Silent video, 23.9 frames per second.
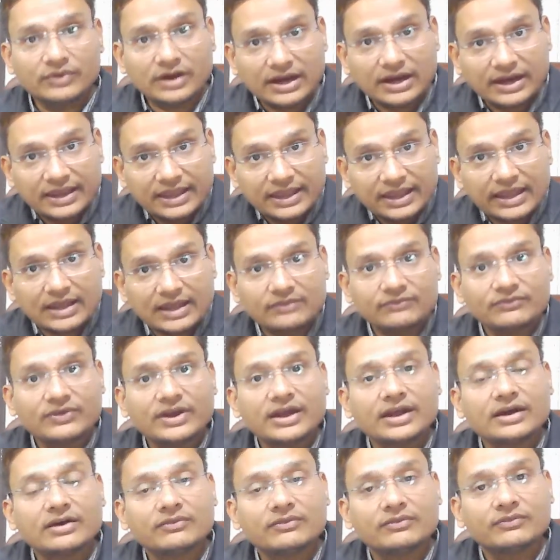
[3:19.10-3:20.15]
again
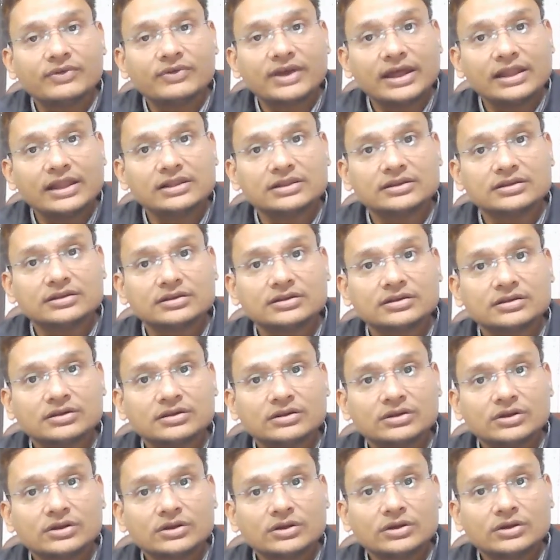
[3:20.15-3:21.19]
wealth,
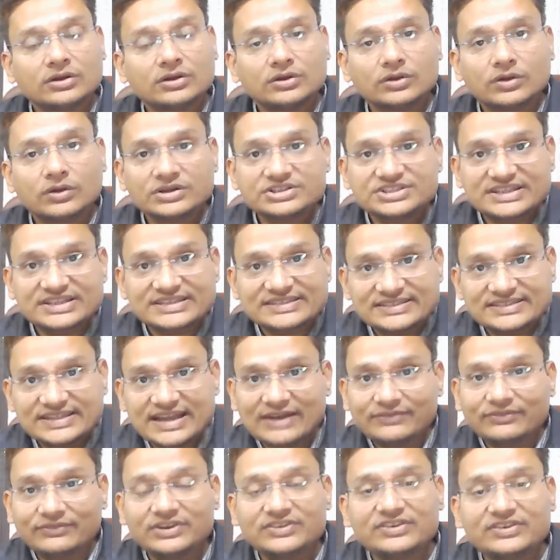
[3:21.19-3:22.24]
not just
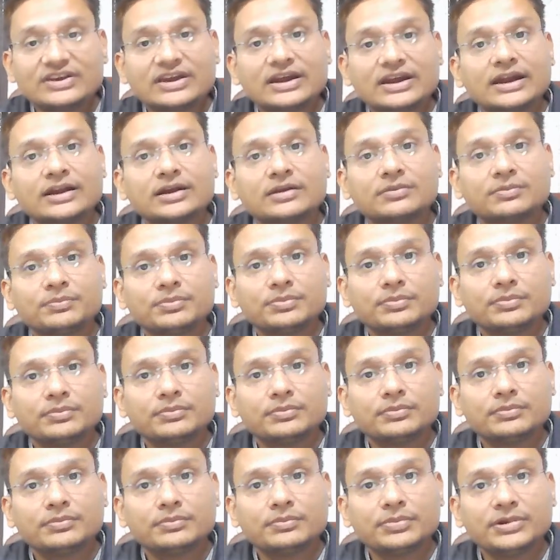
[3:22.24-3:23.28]
that which he had
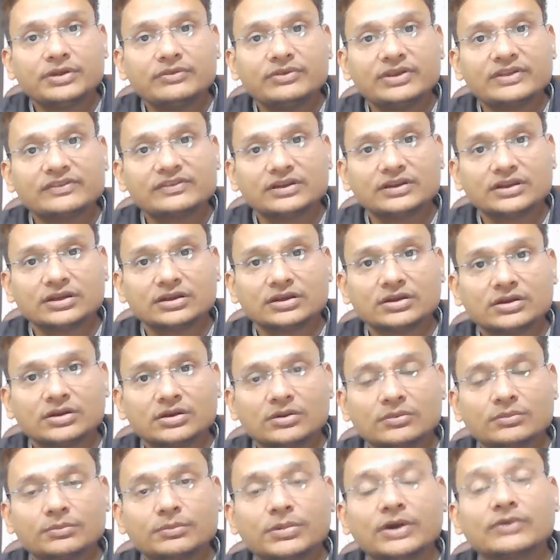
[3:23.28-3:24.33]
previously
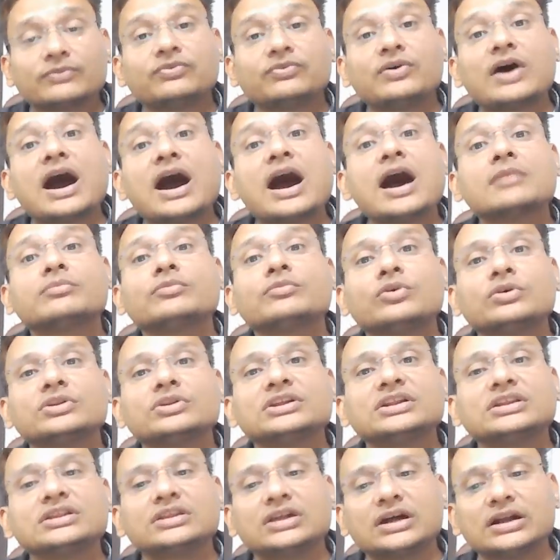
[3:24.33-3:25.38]
but far more
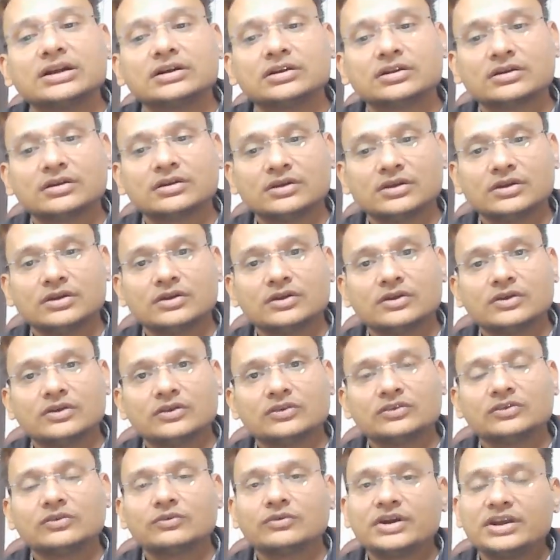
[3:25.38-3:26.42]
than that.
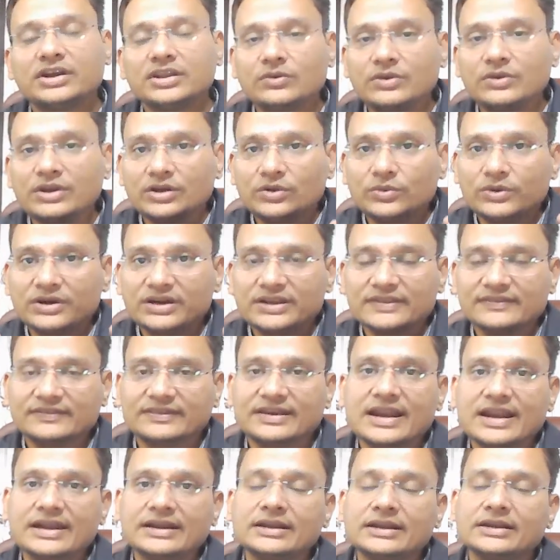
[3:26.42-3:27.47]
So, what you need to
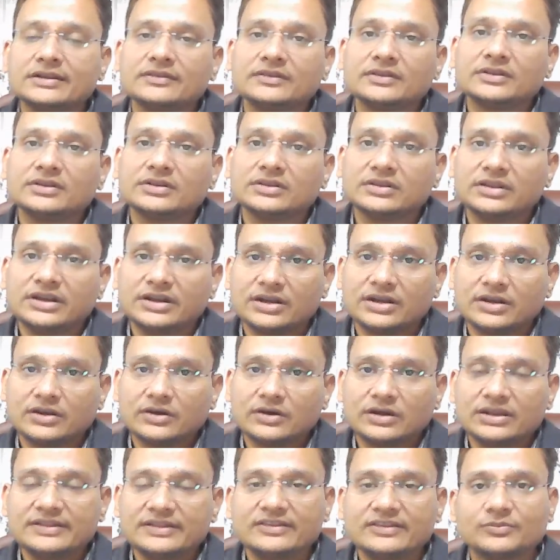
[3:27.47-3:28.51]
understand is that
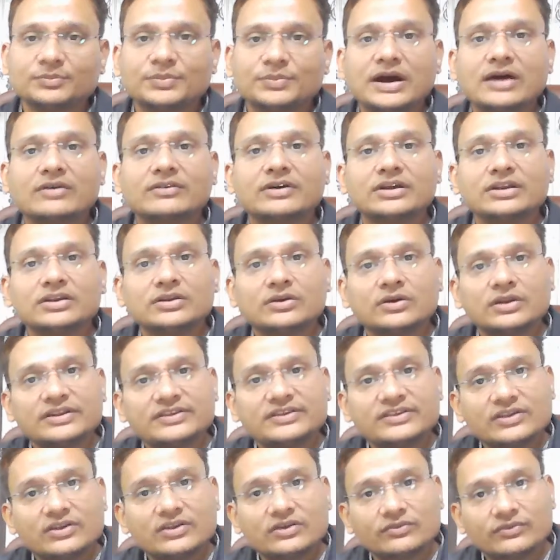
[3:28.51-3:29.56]
knowledge is power, knowledge
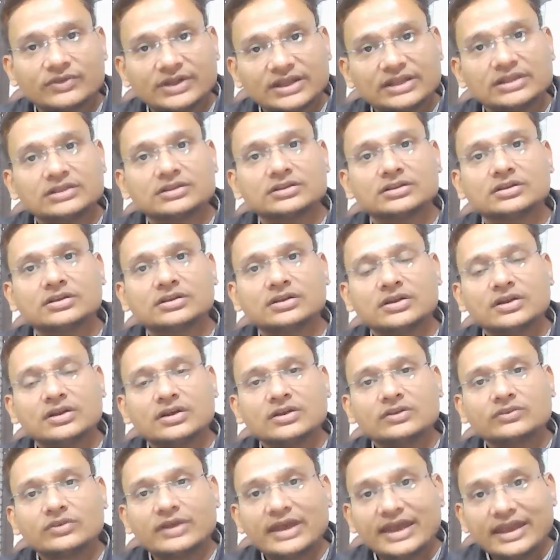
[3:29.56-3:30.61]
is your wealth.
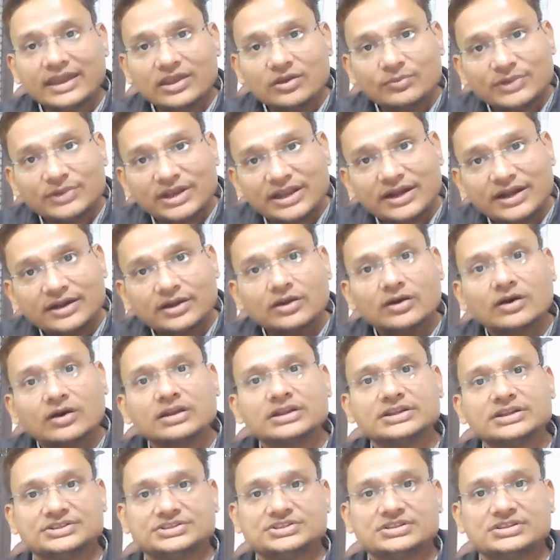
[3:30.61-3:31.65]
So, accumulate
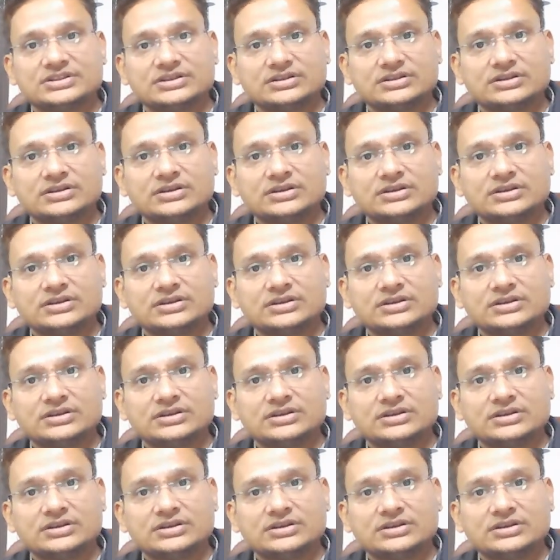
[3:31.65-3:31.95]
knowledge.